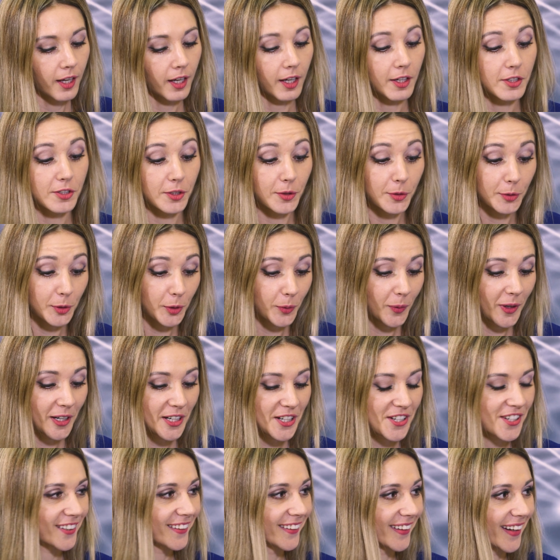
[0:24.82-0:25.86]
It's a good
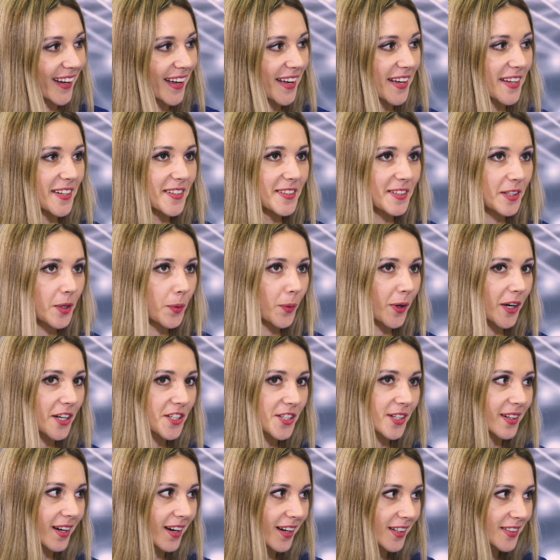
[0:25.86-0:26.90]
question, and
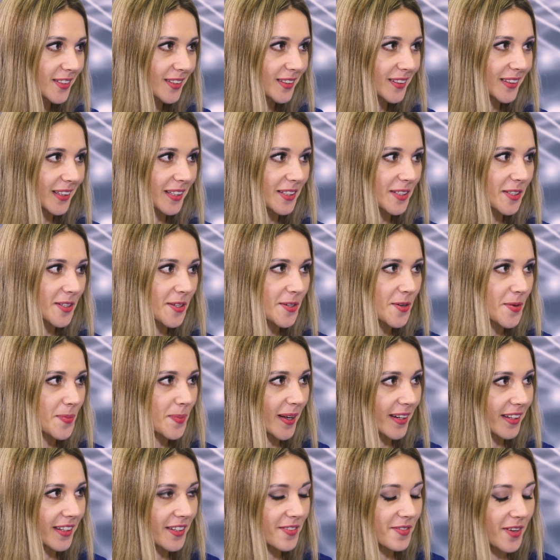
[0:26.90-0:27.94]
question asked at
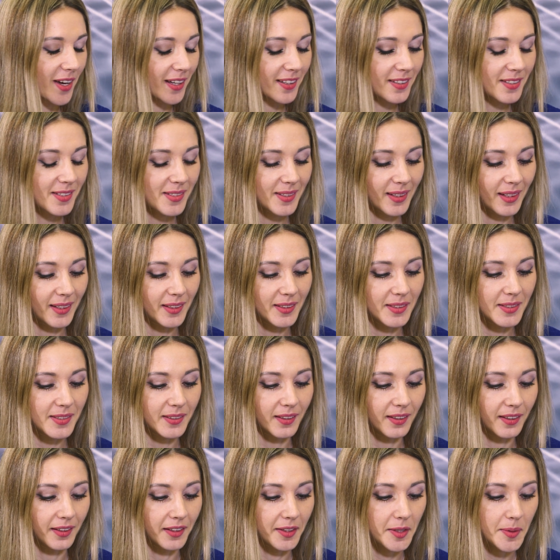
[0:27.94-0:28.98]
many events and
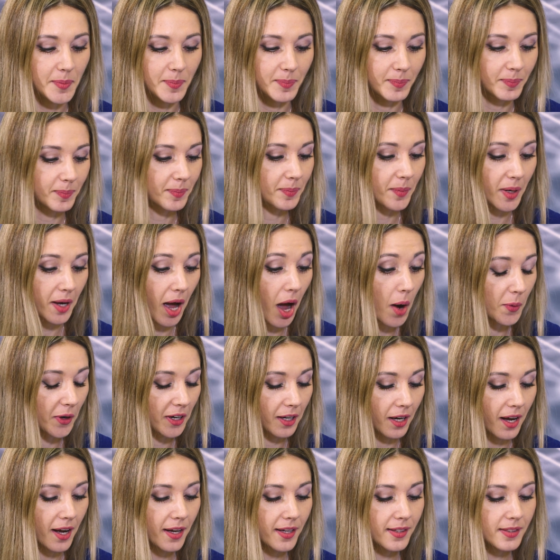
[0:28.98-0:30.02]
our
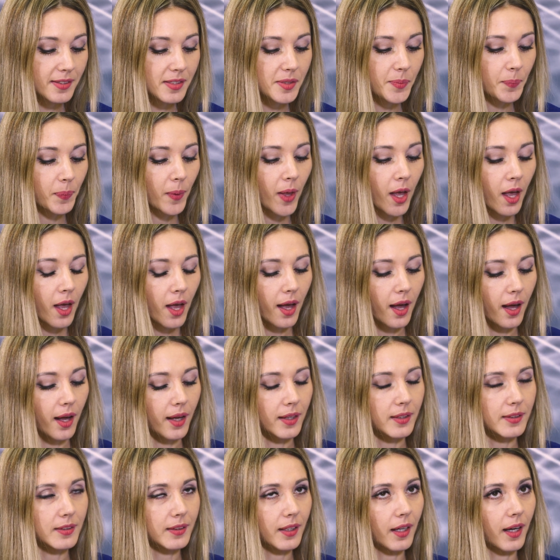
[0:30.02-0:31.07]
clients.
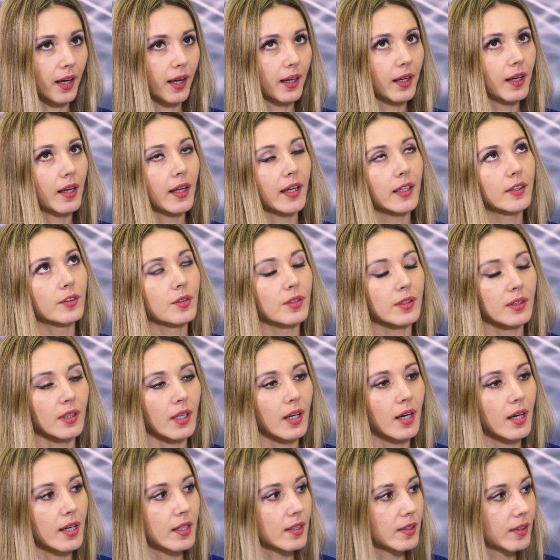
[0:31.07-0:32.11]
And I'd like to
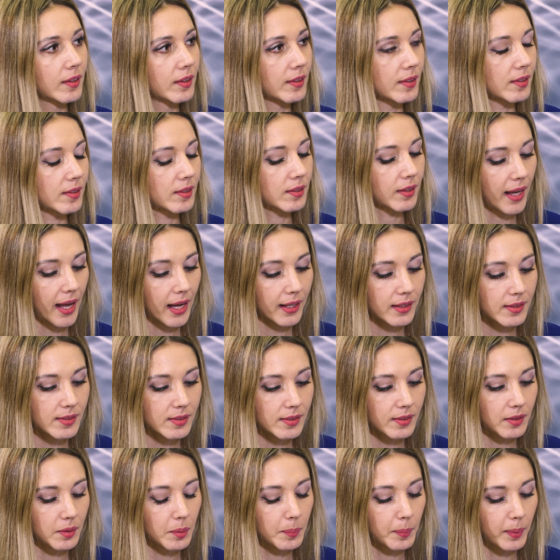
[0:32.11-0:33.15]
start this
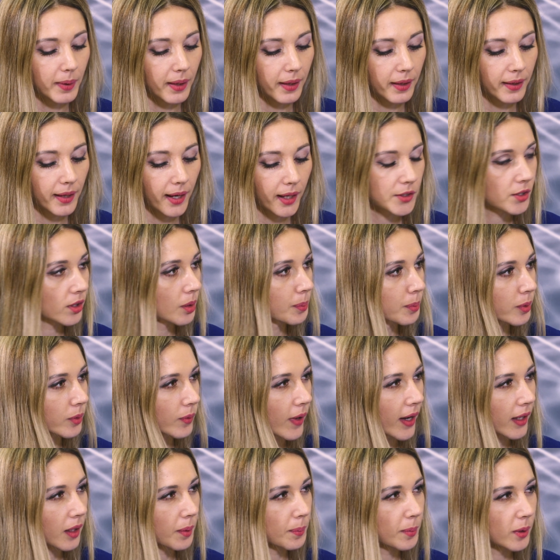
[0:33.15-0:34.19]
answer by actually
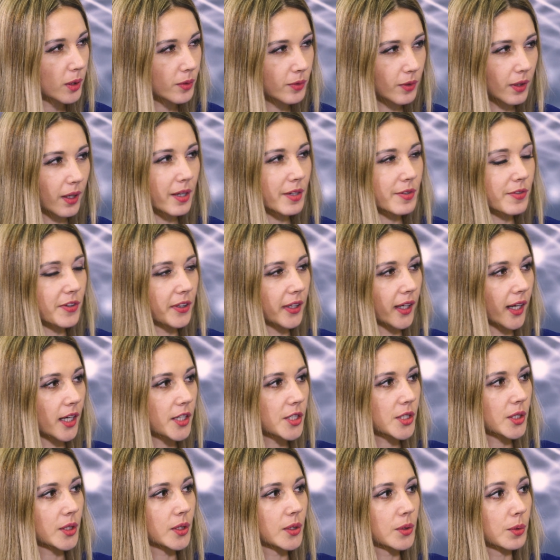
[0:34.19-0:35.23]
providing a bit of
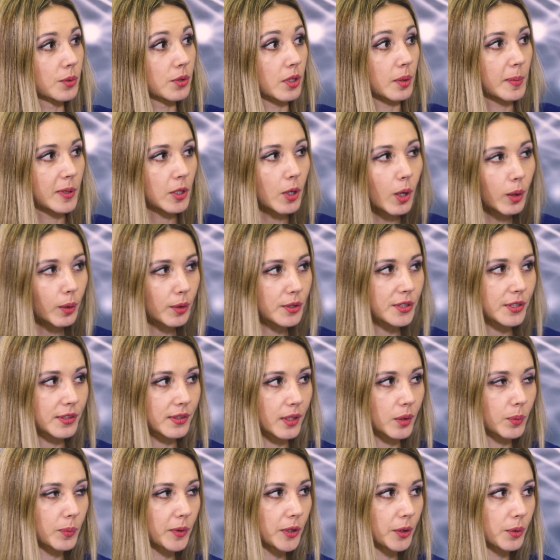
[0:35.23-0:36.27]
clarification to terminologies
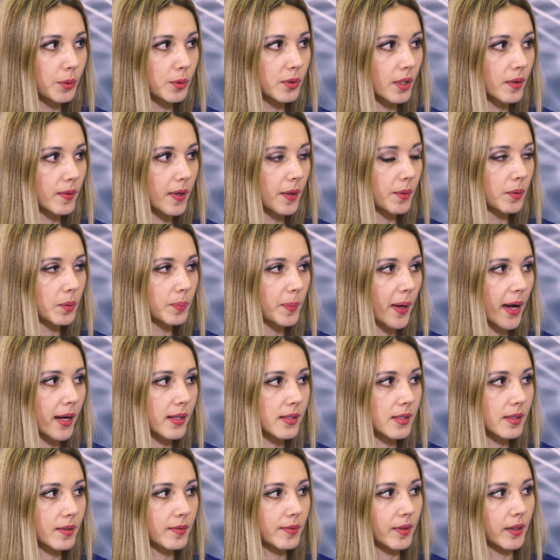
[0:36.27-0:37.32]
that we use around
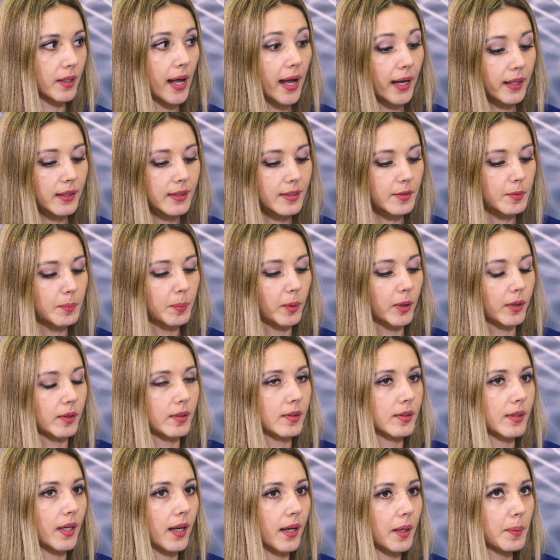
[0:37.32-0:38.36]
passive and active,
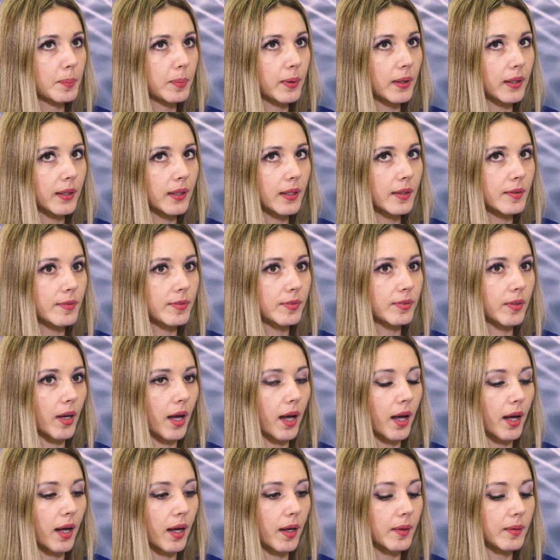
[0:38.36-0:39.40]
because I believe
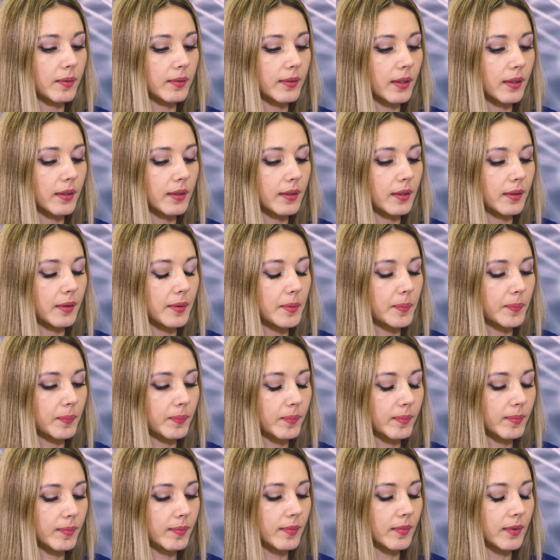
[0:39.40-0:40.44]
that
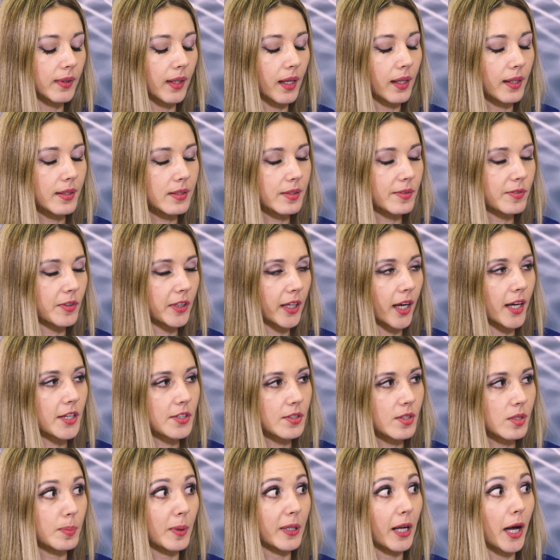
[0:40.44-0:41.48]
the
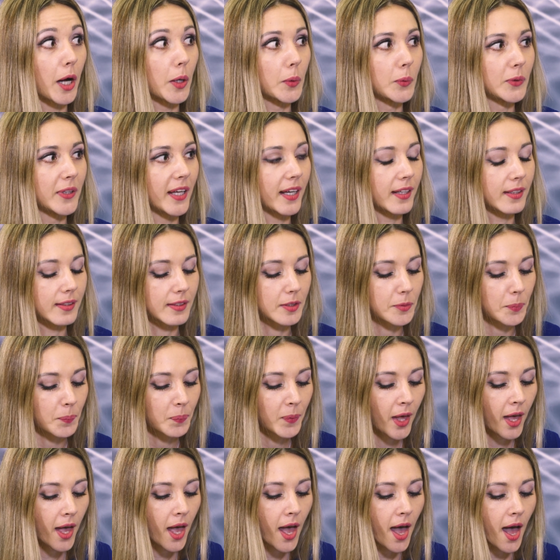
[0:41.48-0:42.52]
classification is a bit outdated.
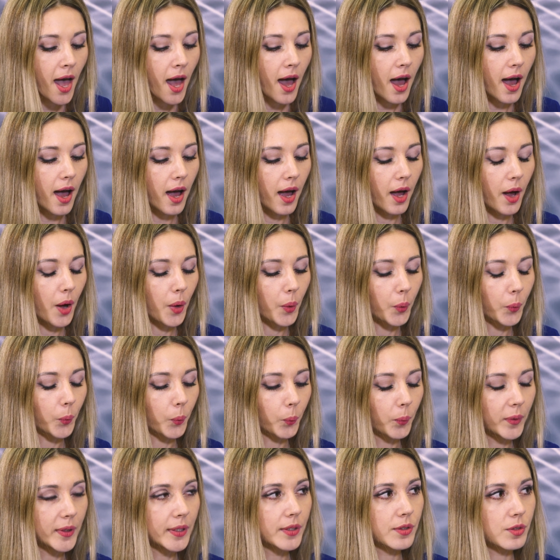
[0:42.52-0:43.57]

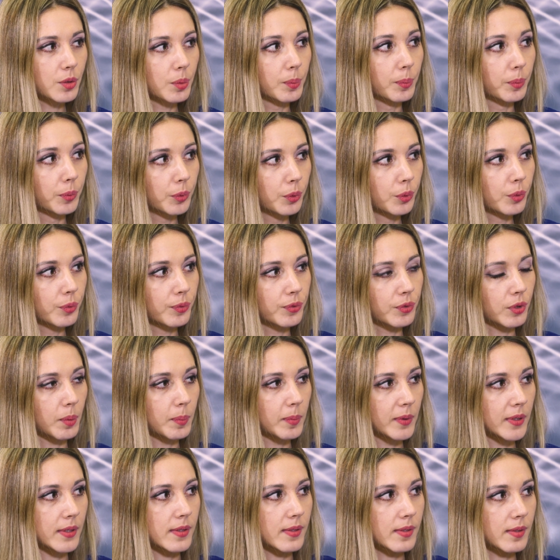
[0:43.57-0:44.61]
We need to move
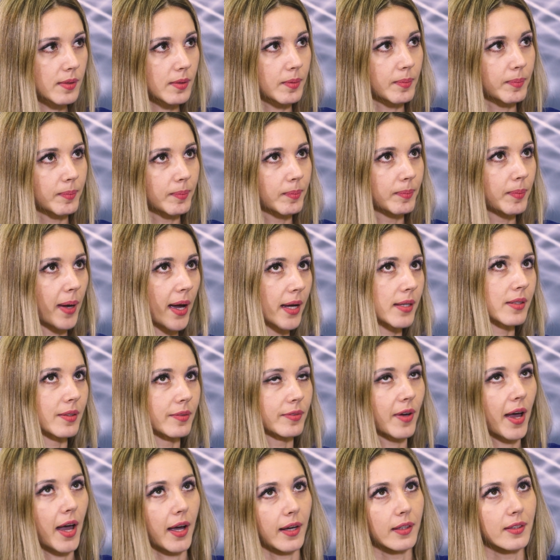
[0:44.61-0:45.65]
from this
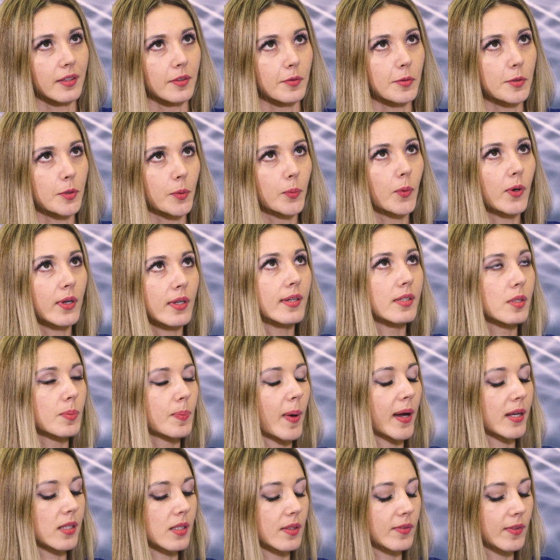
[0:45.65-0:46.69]
passive active. So what is
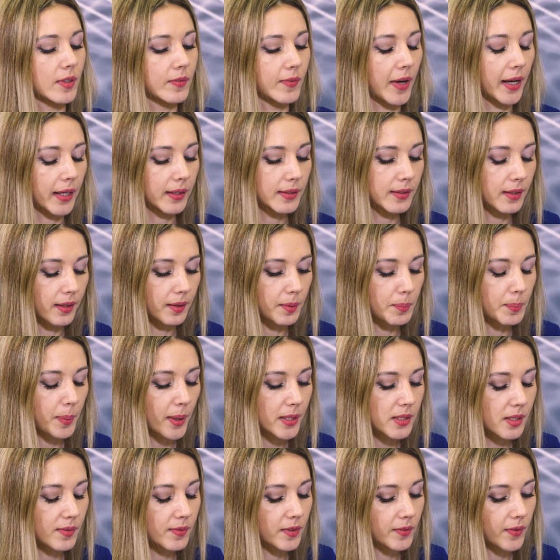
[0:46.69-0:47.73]
passive
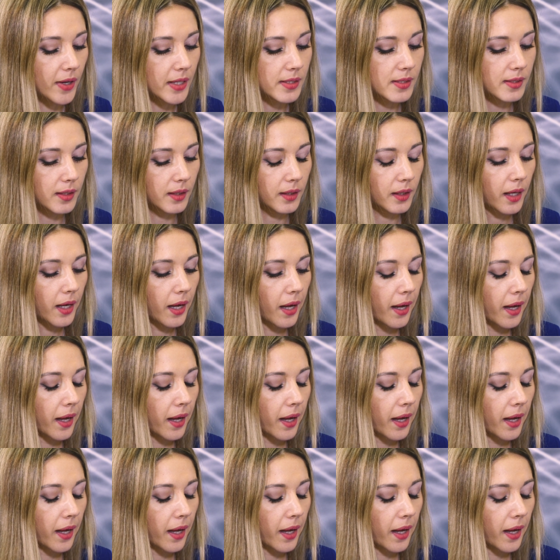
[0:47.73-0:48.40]
investing?